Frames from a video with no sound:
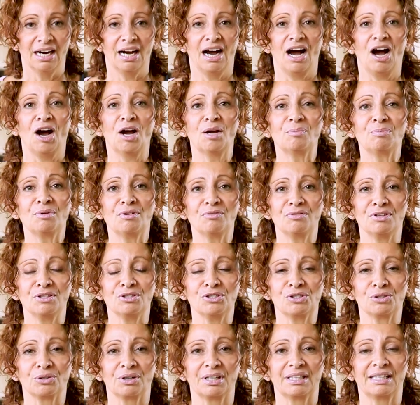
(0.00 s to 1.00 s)
Hope you've
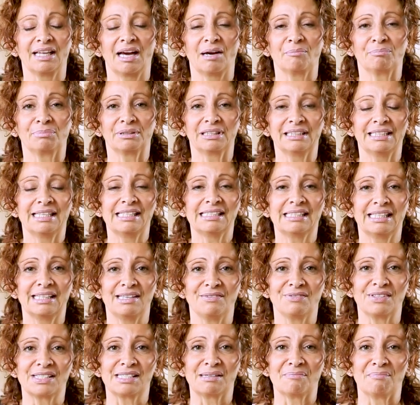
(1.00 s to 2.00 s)
enjoyed that. Please
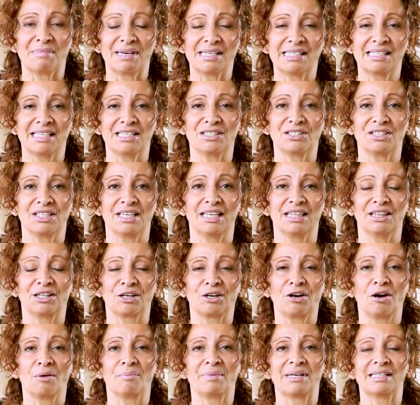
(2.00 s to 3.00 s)
leave us a message in the
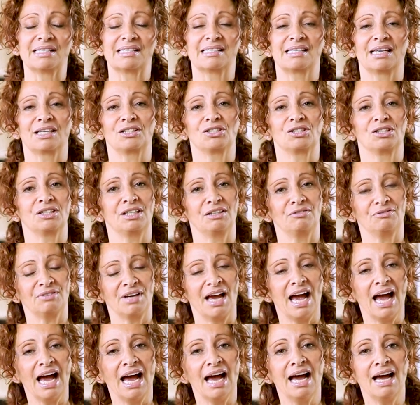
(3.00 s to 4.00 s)
comments section if you
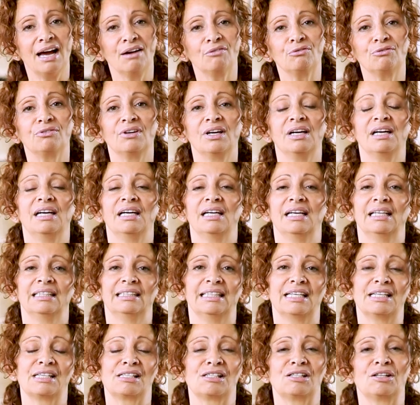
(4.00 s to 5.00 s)
have.
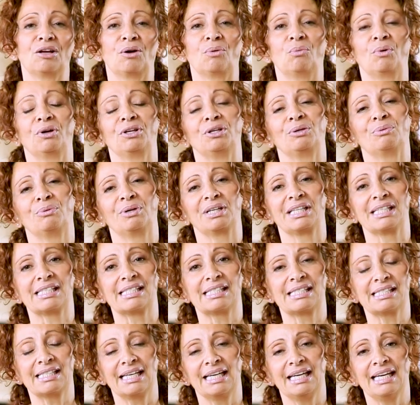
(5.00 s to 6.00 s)
Let us know what you want to
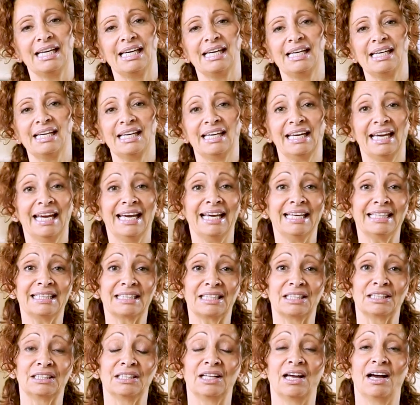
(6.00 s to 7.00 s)
see. Hit
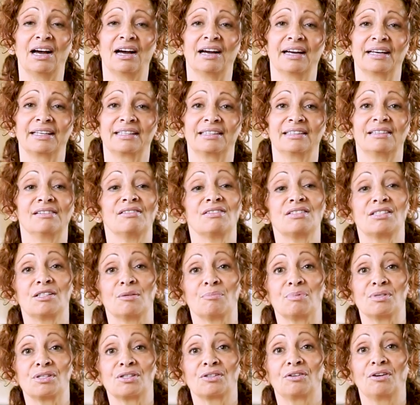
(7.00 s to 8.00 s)
the like,
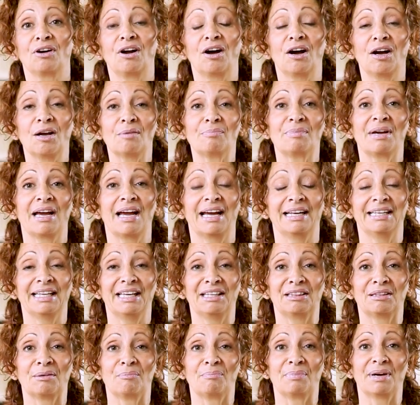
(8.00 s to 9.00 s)
subscribe, and
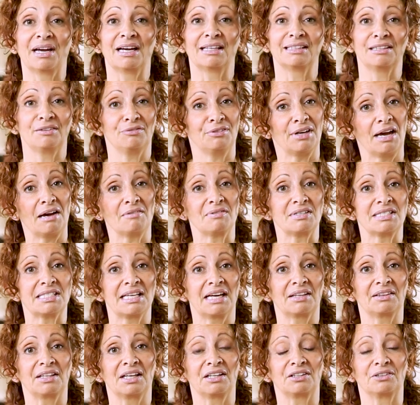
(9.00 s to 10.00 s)
hit the bell if you haven't
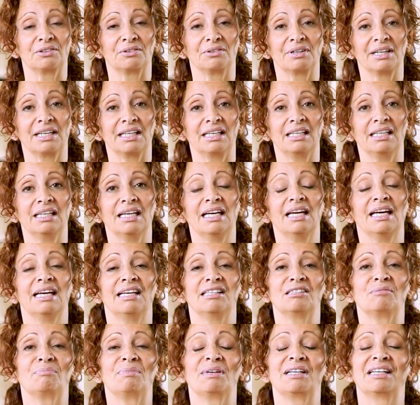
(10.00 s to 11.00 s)
done that already.
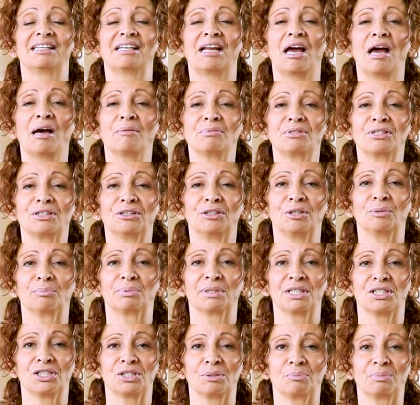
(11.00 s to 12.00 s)
It's been an absolute
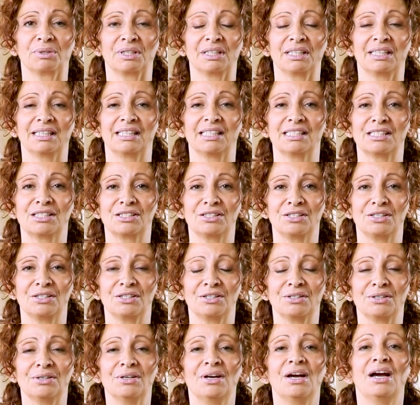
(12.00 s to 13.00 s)
pleasure bringing this to
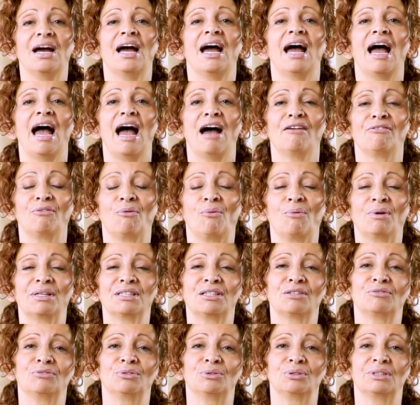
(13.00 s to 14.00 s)
you. Have a
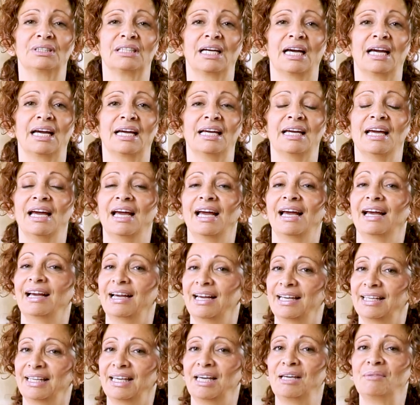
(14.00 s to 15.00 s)
wonderful day
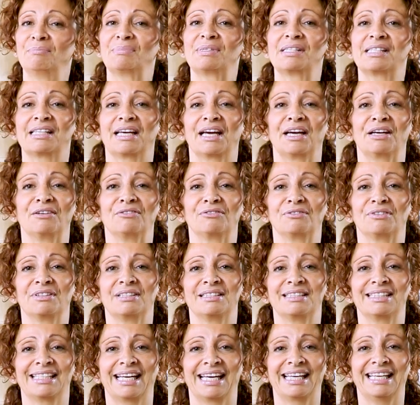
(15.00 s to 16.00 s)
and keep safe.
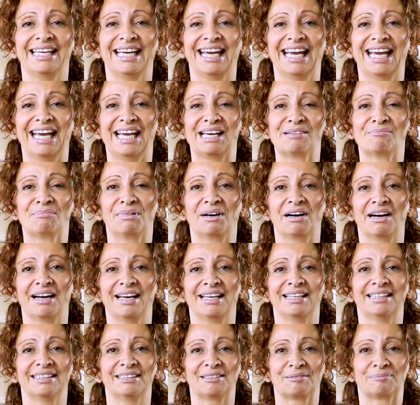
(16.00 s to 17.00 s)
Take care. Bye.